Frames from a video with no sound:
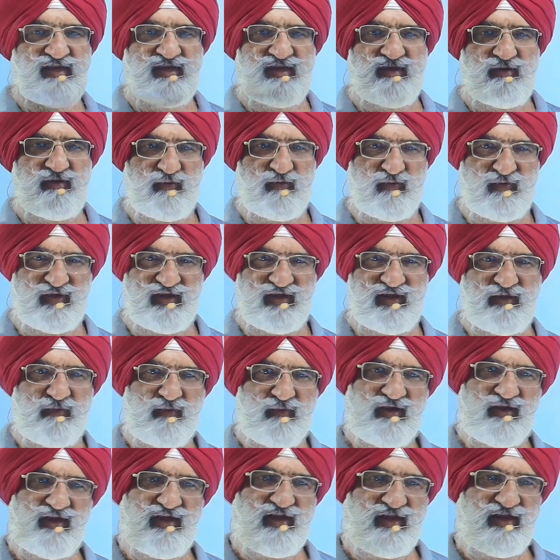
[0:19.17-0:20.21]

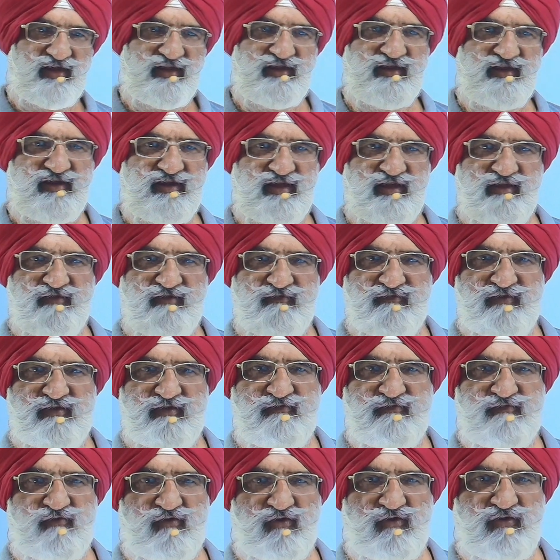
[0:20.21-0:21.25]
Whenever any ray will
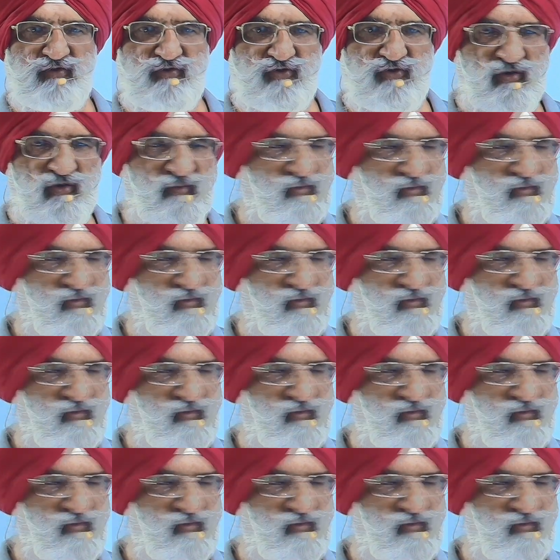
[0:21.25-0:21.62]
fall normal